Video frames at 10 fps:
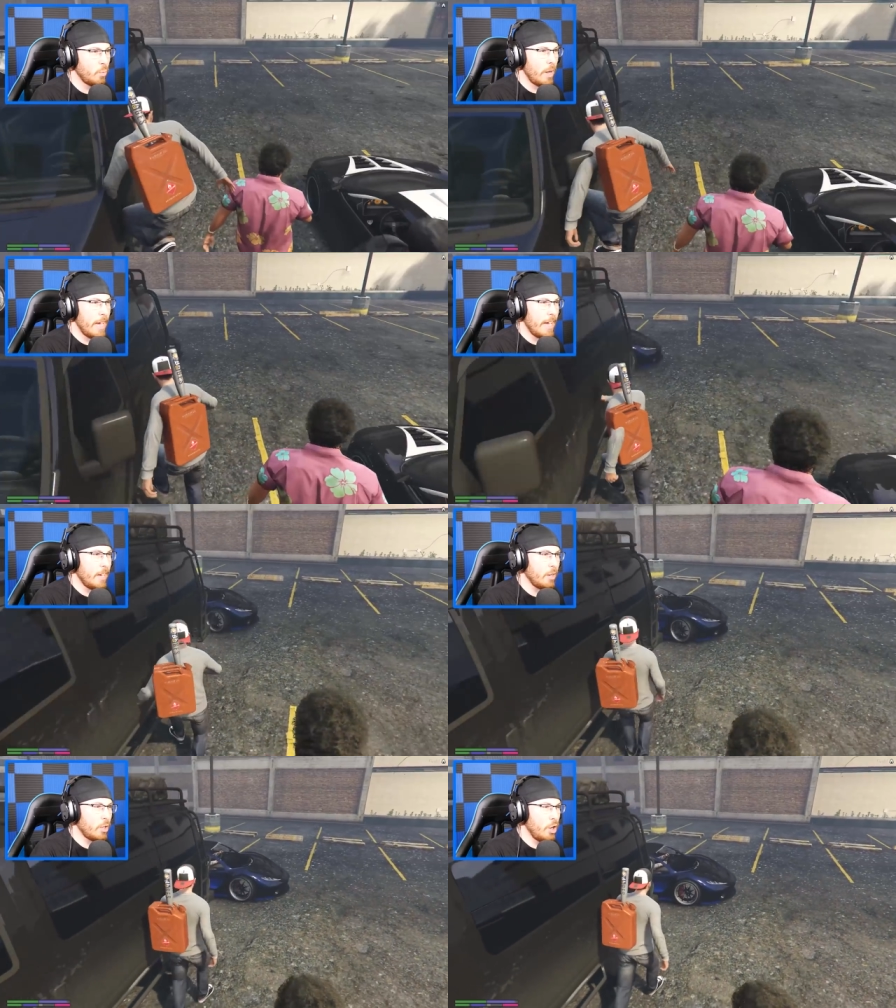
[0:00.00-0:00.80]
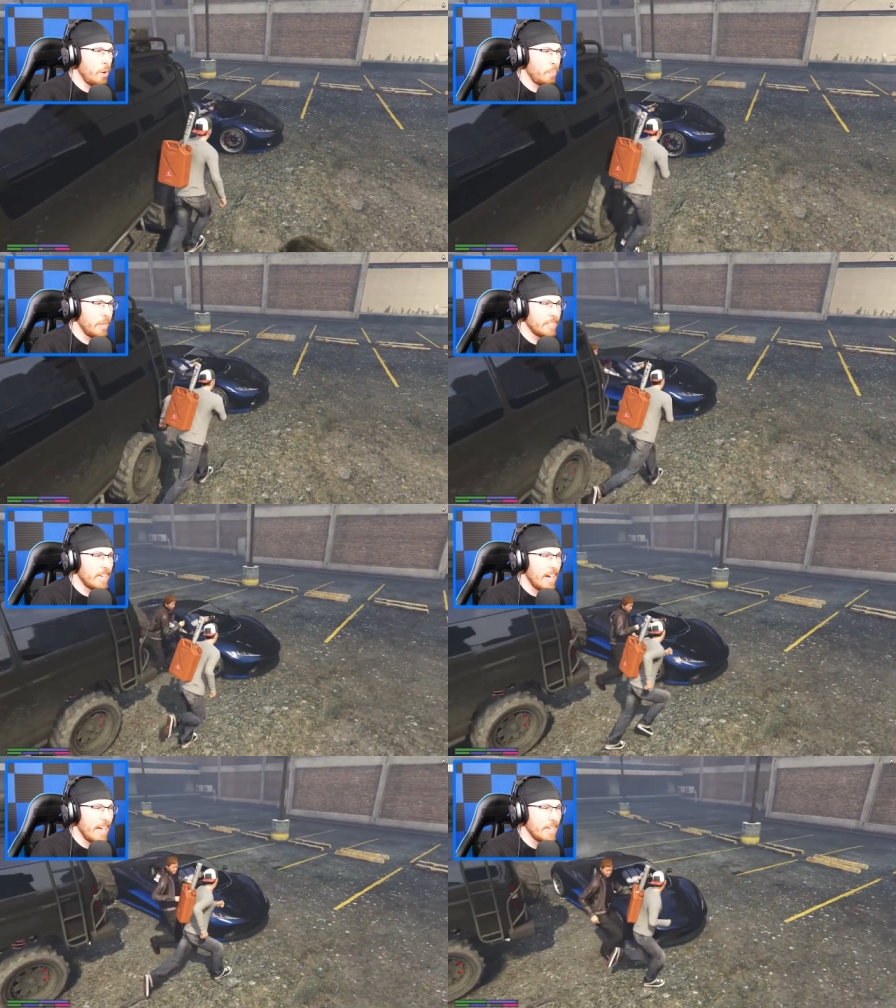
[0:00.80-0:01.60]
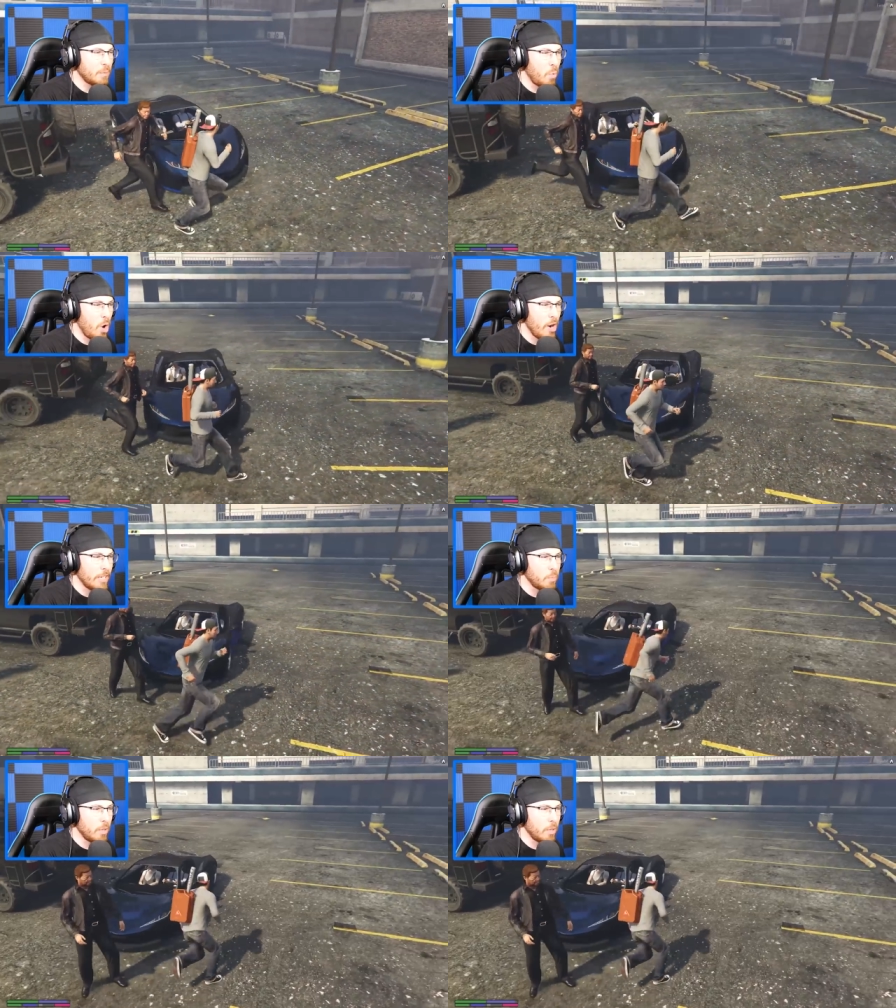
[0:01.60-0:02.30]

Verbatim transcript: Wait, oh, Coop. this guy has warrants.